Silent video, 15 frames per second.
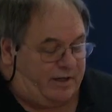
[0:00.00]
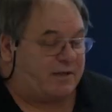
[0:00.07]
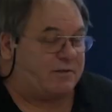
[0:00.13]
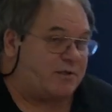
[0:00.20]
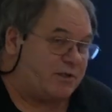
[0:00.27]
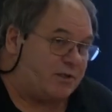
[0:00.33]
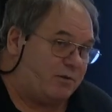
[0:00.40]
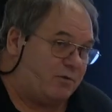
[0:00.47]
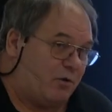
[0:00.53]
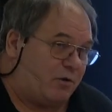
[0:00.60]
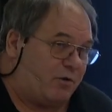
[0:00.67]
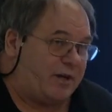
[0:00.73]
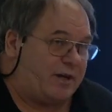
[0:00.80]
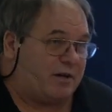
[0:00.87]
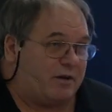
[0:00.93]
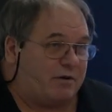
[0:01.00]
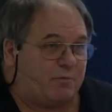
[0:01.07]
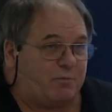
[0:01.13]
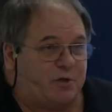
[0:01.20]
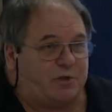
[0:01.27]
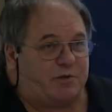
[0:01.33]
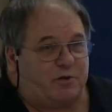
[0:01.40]
I don't see Gloria or
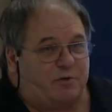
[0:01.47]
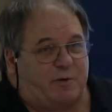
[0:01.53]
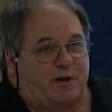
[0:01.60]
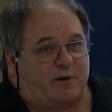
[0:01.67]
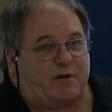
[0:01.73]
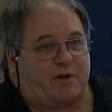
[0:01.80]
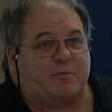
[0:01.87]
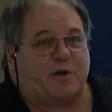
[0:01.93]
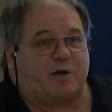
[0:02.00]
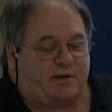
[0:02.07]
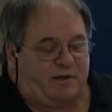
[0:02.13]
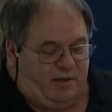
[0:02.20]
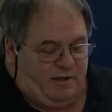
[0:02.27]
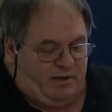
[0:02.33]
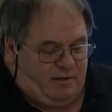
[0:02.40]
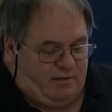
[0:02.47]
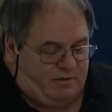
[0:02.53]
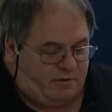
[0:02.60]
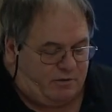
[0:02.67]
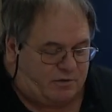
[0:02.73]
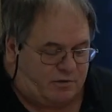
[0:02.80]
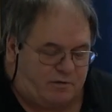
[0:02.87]
Bill Newberry, but
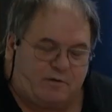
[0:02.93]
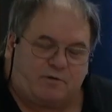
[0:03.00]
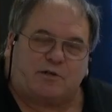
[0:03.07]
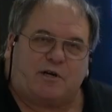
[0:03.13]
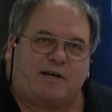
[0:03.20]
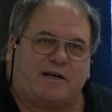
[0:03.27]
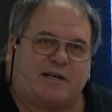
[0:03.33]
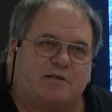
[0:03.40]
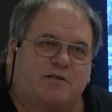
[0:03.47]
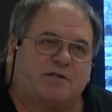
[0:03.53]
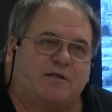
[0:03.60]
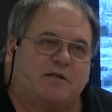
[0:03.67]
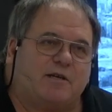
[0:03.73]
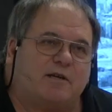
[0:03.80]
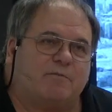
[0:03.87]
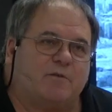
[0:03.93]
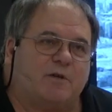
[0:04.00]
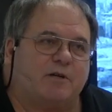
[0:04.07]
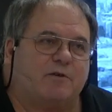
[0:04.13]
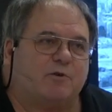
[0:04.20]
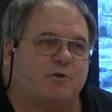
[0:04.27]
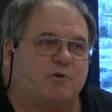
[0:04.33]
those guys,
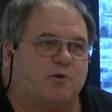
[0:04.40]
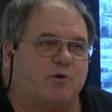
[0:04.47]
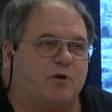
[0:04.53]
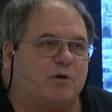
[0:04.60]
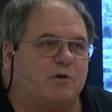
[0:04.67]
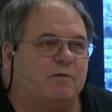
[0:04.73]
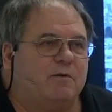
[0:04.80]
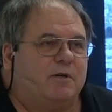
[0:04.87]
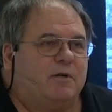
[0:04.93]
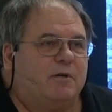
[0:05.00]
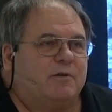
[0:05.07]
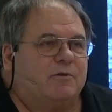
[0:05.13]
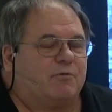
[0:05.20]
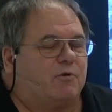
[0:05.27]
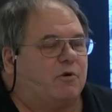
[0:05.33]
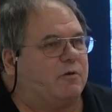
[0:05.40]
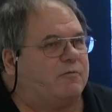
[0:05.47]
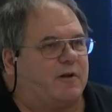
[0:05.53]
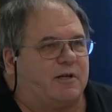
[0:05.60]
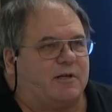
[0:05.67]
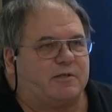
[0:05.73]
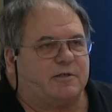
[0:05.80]
they're all
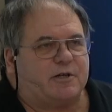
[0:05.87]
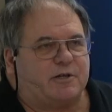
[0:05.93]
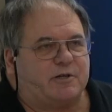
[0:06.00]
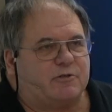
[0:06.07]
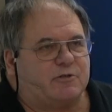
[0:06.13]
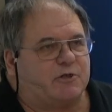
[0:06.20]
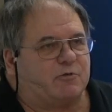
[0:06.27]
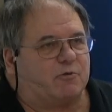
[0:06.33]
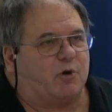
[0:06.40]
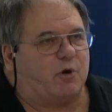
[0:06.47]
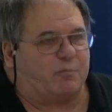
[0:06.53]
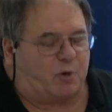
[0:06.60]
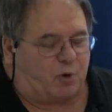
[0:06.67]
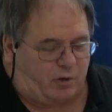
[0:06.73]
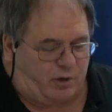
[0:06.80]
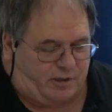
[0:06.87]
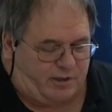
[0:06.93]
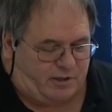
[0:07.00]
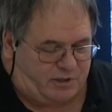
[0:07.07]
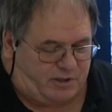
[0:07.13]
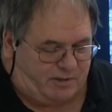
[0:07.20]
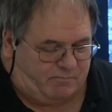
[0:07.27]
volunteers. They're all part of
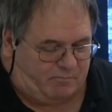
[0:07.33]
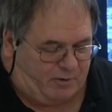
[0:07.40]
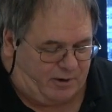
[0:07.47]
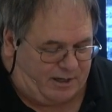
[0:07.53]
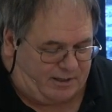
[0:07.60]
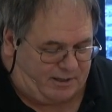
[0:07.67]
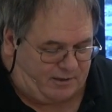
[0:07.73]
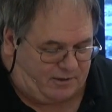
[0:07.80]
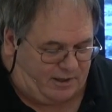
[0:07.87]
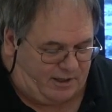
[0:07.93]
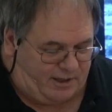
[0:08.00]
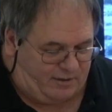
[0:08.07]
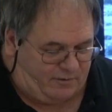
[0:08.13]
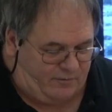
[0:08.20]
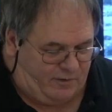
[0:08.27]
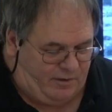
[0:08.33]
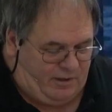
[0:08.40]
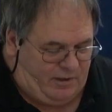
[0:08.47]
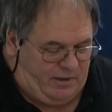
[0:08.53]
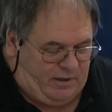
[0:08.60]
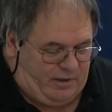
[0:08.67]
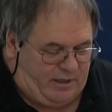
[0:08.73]
this that bring it to life.
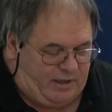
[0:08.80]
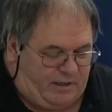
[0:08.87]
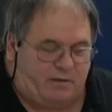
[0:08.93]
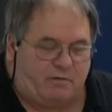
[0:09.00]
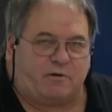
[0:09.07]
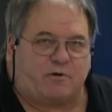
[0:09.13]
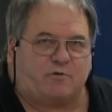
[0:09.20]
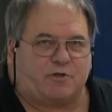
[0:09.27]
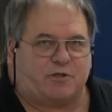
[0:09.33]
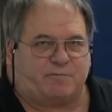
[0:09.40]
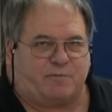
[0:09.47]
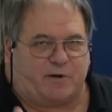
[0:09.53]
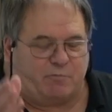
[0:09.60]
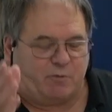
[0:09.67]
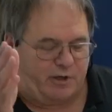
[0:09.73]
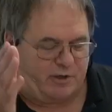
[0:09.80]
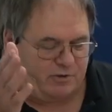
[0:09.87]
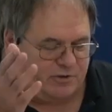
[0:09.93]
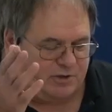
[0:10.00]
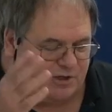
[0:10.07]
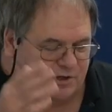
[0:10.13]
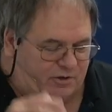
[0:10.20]
And of course, my
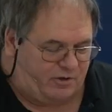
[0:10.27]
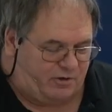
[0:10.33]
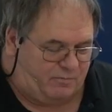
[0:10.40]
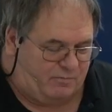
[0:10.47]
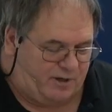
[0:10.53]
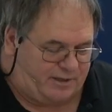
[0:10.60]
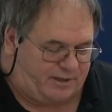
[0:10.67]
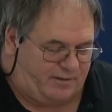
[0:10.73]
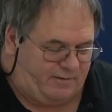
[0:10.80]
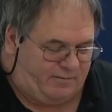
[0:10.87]
mother's here, my